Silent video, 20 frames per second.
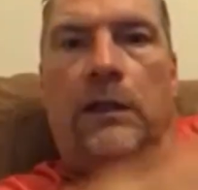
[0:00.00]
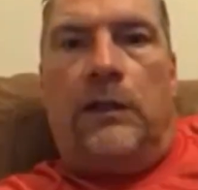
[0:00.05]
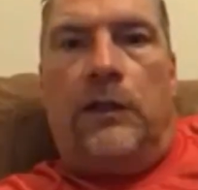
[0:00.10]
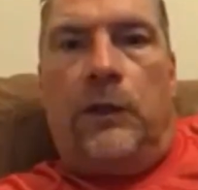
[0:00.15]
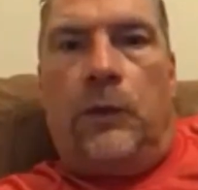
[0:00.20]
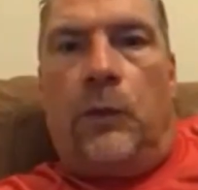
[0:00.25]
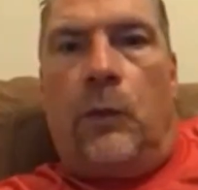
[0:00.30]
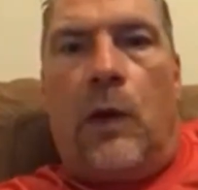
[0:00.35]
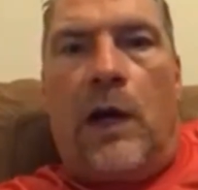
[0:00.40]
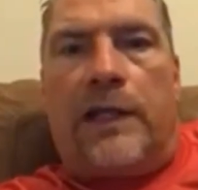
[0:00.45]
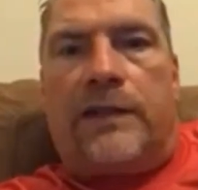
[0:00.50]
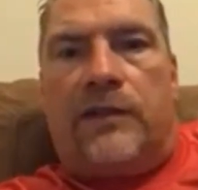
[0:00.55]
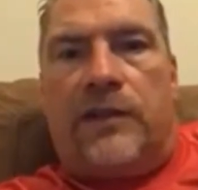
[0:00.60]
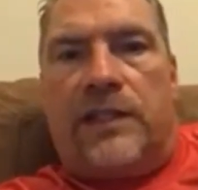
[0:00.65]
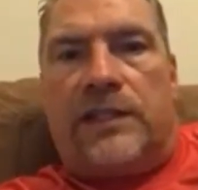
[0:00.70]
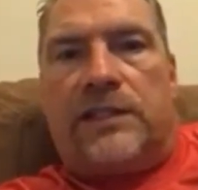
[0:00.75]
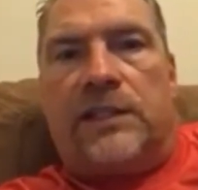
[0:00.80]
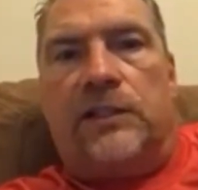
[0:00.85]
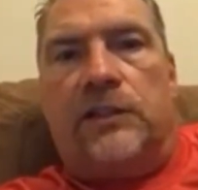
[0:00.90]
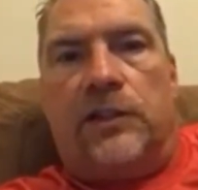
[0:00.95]
you want
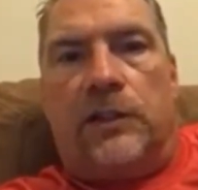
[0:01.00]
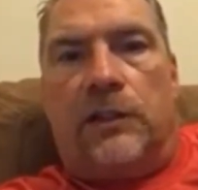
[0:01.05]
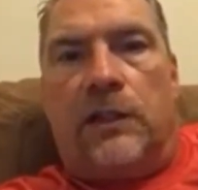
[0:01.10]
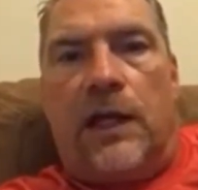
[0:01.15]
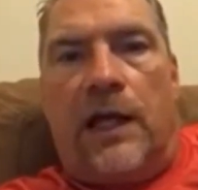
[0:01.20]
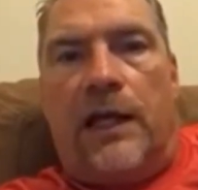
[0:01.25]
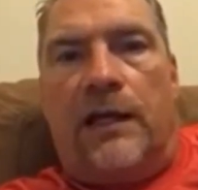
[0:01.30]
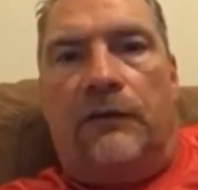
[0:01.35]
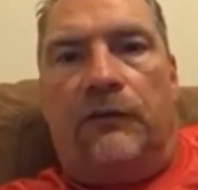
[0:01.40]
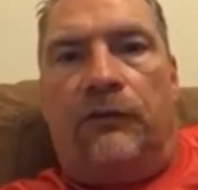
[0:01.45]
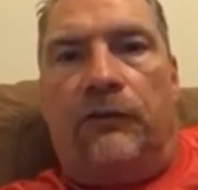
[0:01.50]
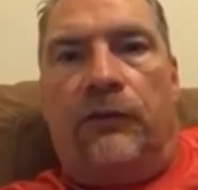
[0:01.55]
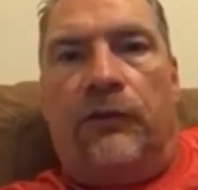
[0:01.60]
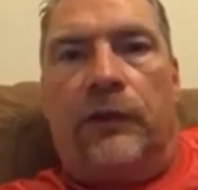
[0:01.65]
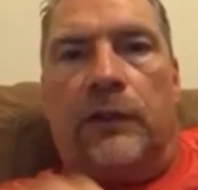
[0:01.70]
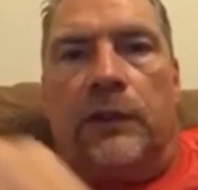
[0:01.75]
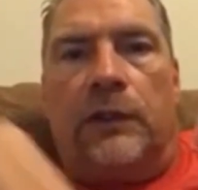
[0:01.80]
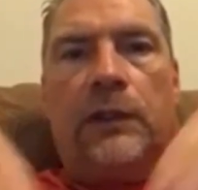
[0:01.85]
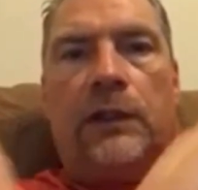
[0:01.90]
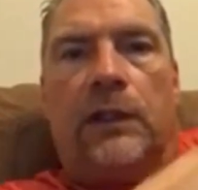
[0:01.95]
this in your life?
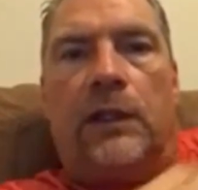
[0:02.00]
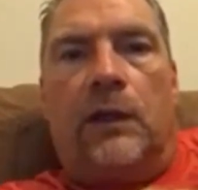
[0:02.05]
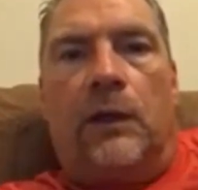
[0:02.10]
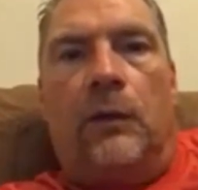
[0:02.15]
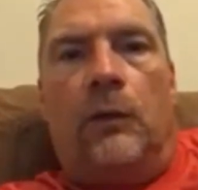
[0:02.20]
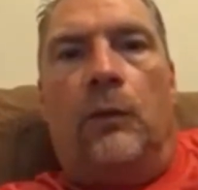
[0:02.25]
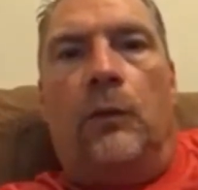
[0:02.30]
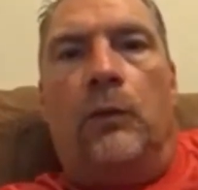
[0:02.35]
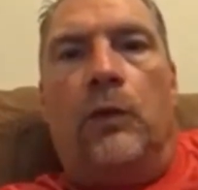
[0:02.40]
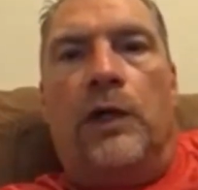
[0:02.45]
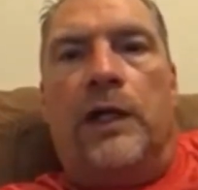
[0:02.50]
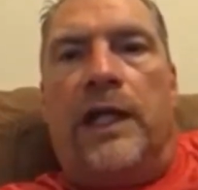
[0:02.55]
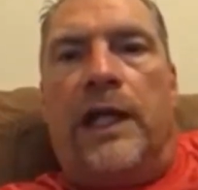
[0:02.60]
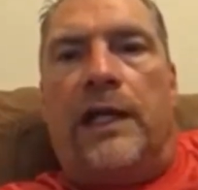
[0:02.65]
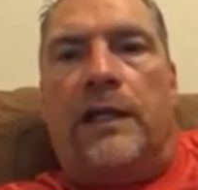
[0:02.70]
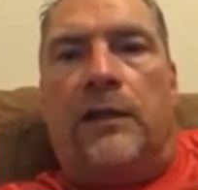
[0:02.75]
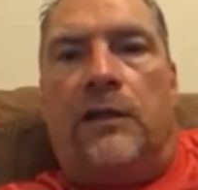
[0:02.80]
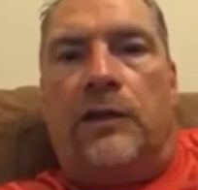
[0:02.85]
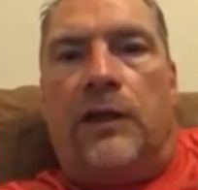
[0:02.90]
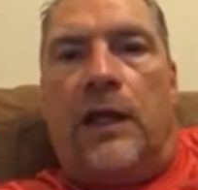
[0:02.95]
We'll
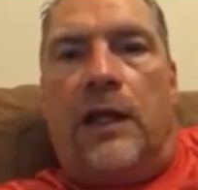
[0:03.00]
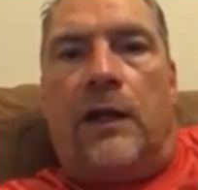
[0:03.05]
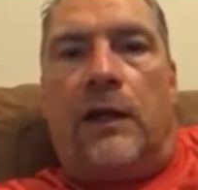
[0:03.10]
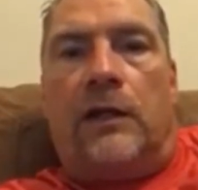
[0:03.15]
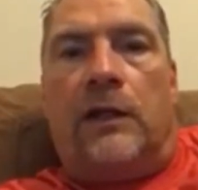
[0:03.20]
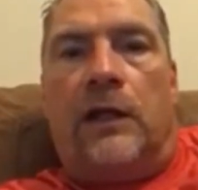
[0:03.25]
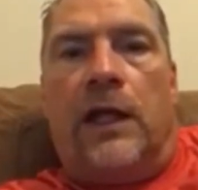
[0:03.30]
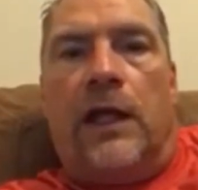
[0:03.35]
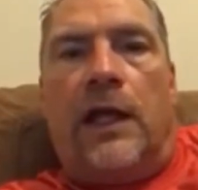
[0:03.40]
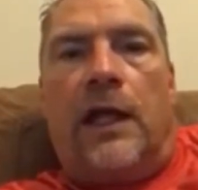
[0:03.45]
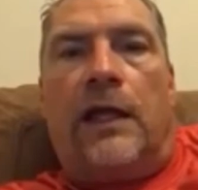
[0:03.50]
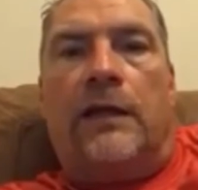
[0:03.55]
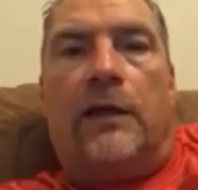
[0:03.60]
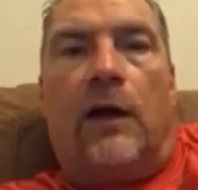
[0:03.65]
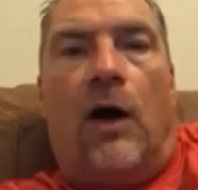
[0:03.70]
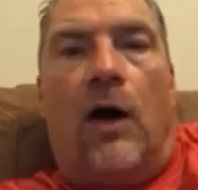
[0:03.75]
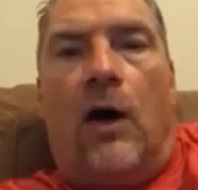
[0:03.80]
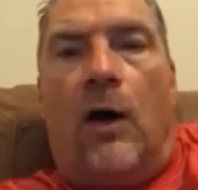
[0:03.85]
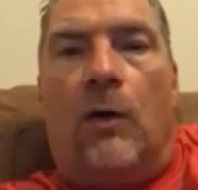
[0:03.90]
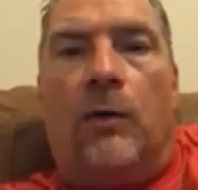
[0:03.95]
get you there.
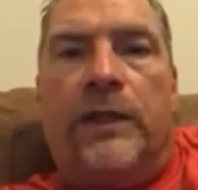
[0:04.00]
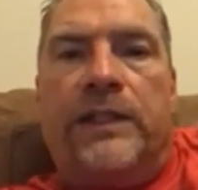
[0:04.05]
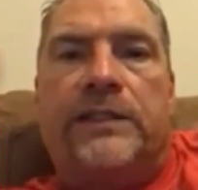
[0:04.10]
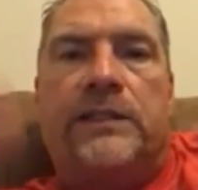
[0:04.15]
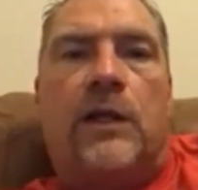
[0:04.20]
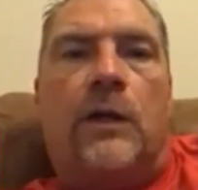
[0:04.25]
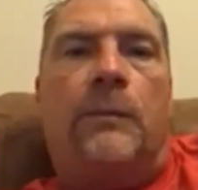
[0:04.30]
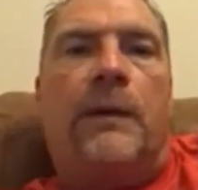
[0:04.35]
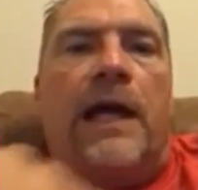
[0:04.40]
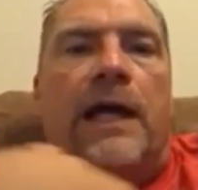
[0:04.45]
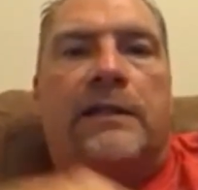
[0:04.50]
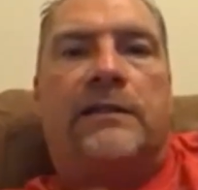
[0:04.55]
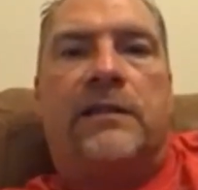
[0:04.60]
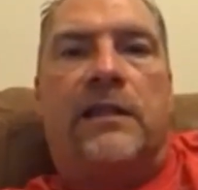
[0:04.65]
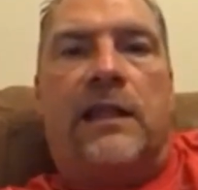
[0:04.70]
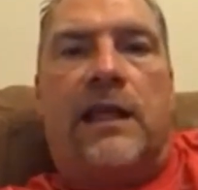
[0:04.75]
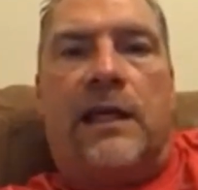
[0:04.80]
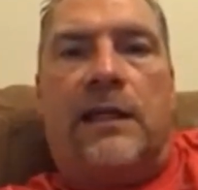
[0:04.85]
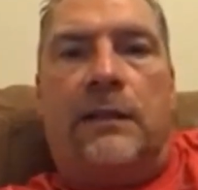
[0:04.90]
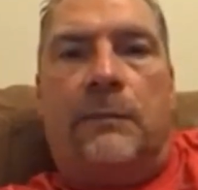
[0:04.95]
Always go back
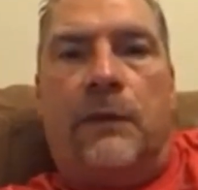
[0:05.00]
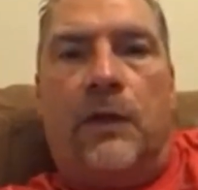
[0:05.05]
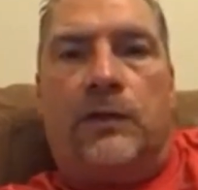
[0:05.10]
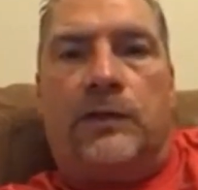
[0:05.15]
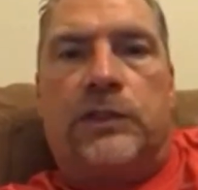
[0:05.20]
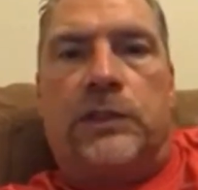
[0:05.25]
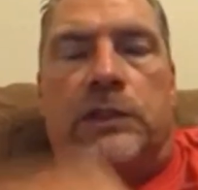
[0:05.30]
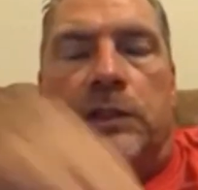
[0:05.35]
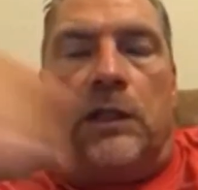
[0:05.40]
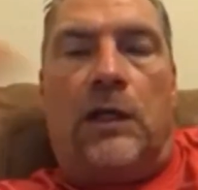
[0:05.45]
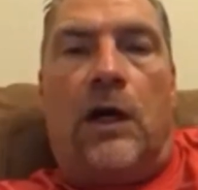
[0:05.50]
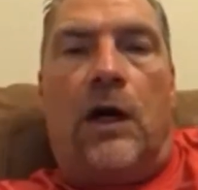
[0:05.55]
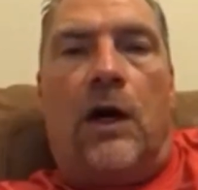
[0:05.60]
to that emotion.